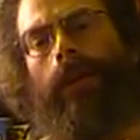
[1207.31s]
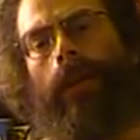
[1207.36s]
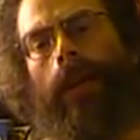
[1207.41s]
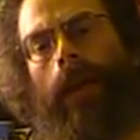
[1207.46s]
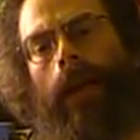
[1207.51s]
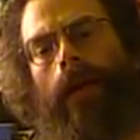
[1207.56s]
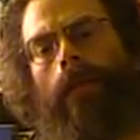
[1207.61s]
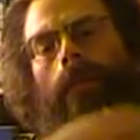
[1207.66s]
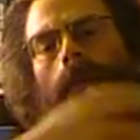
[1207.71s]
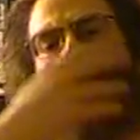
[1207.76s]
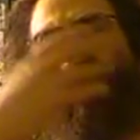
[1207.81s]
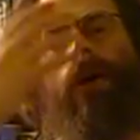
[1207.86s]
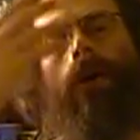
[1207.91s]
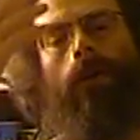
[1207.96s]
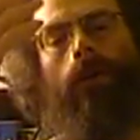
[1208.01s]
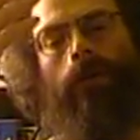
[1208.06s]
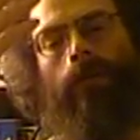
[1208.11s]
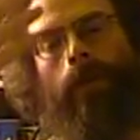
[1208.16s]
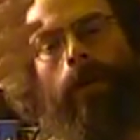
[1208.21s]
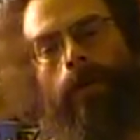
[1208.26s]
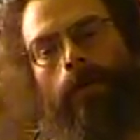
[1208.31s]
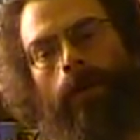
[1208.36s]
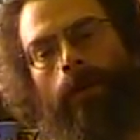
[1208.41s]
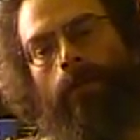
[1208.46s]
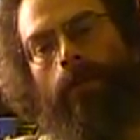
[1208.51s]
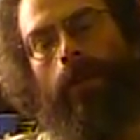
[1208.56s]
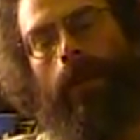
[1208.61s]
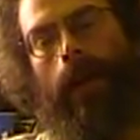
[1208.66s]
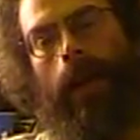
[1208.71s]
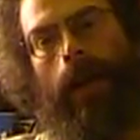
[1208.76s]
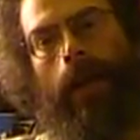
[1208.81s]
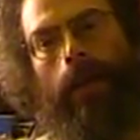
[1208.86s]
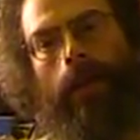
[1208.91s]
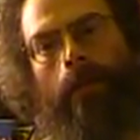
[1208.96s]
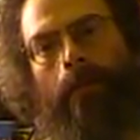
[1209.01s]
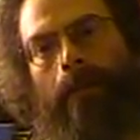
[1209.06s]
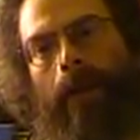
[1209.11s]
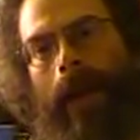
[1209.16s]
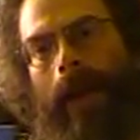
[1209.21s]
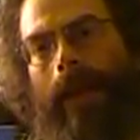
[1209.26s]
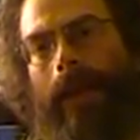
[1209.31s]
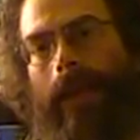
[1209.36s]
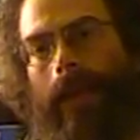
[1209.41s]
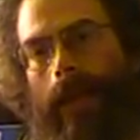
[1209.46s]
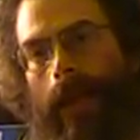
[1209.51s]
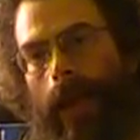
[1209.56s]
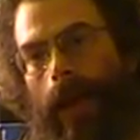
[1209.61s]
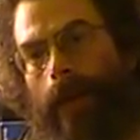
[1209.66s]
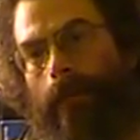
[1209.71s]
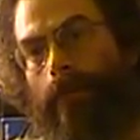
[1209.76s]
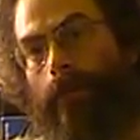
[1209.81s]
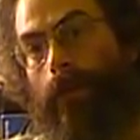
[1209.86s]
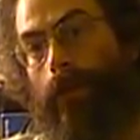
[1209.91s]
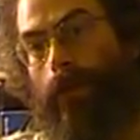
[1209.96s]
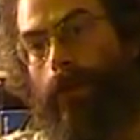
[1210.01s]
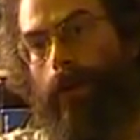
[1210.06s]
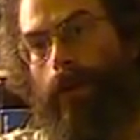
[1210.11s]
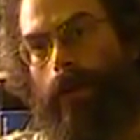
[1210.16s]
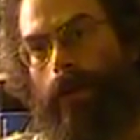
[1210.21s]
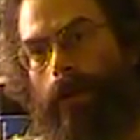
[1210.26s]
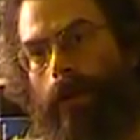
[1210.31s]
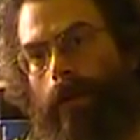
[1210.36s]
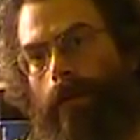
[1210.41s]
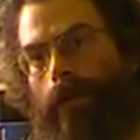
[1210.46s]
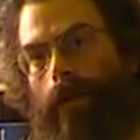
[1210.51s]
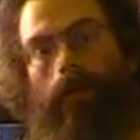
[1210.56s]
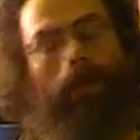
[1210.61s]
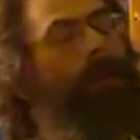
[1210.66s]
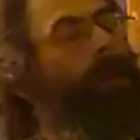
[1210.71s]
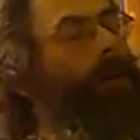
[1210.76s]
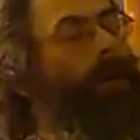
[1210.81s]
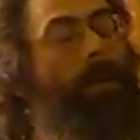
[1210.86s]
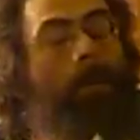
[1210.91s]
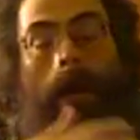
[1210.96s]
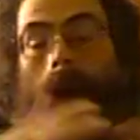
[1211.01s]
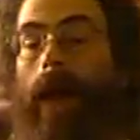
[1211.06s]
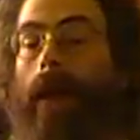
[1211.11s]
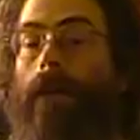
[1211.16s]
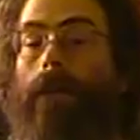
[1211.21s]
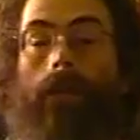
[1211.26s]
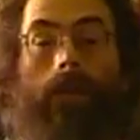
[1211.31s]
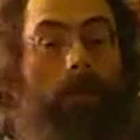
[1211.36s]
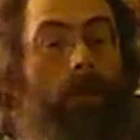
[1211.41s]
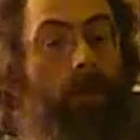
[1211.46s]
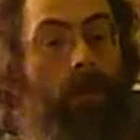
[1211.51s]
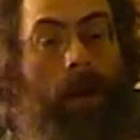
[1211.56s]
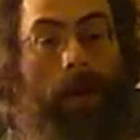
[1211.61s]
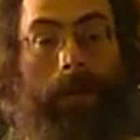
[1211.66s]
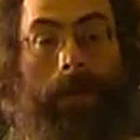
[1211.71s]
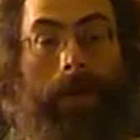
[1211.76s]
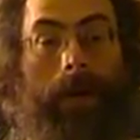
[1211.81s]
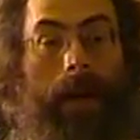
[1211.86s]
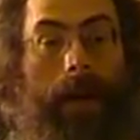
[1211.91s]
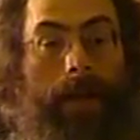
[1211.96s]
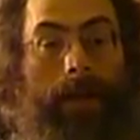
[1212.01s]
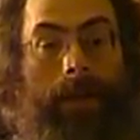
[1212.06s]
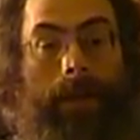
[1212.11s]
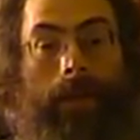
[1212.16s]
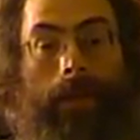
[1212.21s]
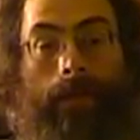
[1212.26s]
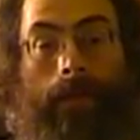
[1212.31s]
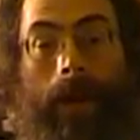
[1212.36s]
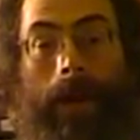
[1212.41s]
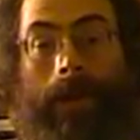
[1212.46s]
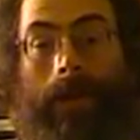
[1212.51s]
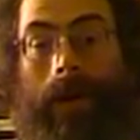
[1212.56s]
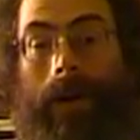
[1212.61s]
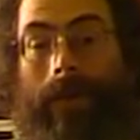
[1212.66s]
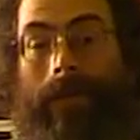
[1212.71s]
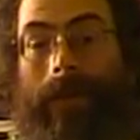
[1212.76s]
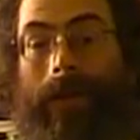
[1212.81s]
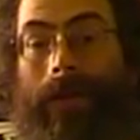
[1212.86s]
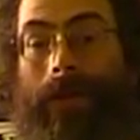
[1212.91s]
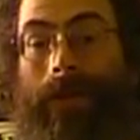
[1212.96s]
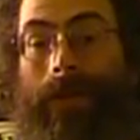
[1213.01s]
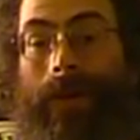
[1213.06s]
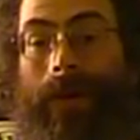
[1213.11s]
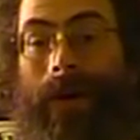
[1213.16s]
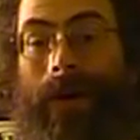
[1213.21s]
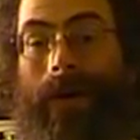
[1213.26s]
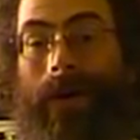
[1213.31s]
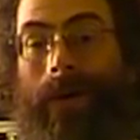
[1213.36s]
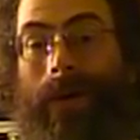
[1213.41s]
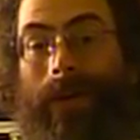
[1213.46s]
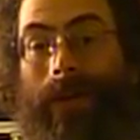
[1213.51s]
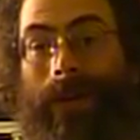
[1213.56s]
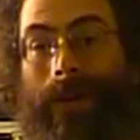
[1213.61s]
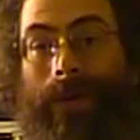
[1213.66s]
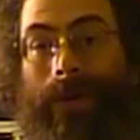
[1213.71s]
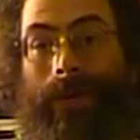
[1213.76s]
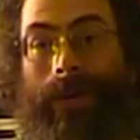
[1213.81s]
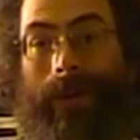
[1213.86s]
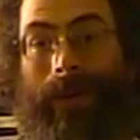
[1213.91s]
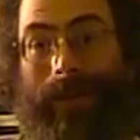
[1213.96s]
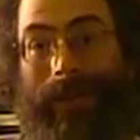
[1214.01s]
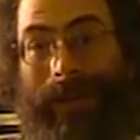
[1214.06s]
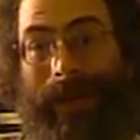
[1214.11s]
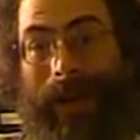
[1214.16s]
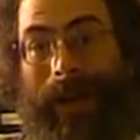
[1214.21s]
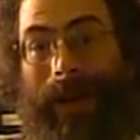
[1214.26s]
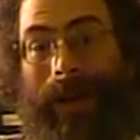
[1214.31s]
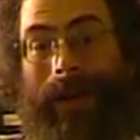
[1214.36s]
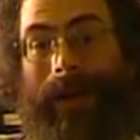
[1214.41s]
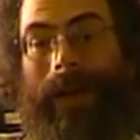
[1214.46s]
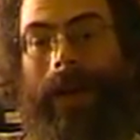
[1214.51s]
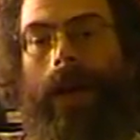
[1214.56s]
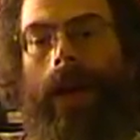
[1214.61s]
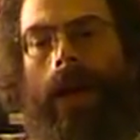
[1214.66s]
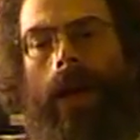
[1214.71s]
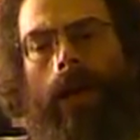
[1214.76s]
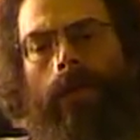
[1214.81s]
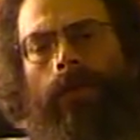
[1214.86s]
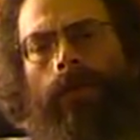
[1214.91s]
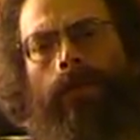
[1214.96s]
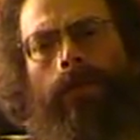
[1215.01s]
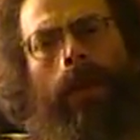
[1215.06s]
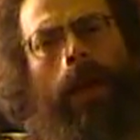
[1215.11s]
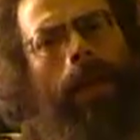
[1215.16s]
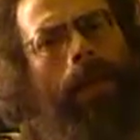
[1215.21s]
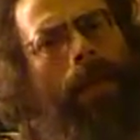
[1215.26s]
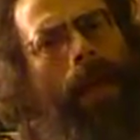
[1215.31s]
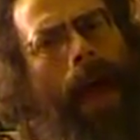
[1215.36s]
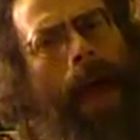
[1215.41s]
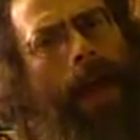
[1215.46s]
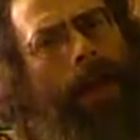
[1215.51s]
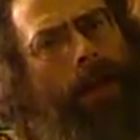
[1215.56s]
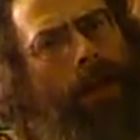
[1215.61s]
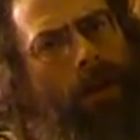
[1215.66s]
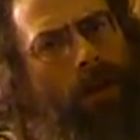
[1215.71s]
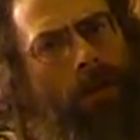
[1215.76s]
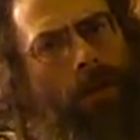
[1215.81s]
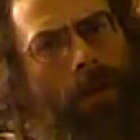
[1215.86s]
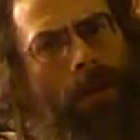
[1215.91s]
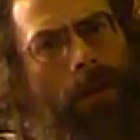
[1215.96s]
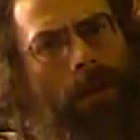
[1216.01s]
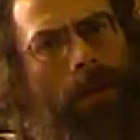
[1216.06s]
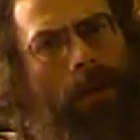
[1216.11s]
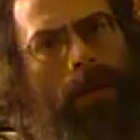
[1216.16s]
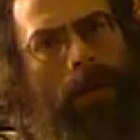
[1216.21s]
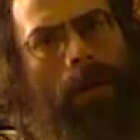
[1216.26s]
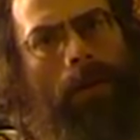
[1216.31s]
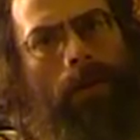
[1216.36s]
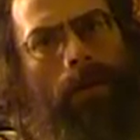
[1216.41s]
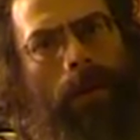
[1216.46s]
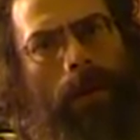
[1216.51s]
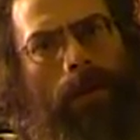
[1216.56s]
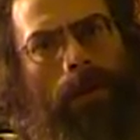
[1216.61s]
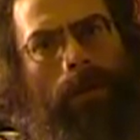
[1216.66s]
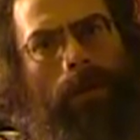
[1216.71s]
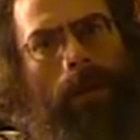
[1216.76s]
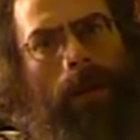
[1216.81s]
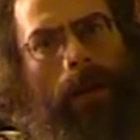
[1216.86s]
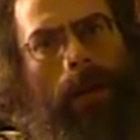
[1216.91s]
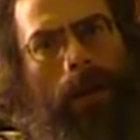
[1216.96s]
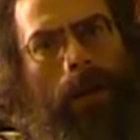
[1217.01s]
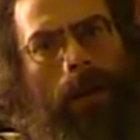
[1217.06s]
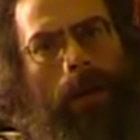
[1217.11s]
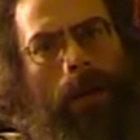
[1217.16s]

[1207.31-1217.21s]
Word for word: the game with people playing the base game too conservatively, no matter whether or not Spice Harvest or the Duel is in it. If you play that too conservatively,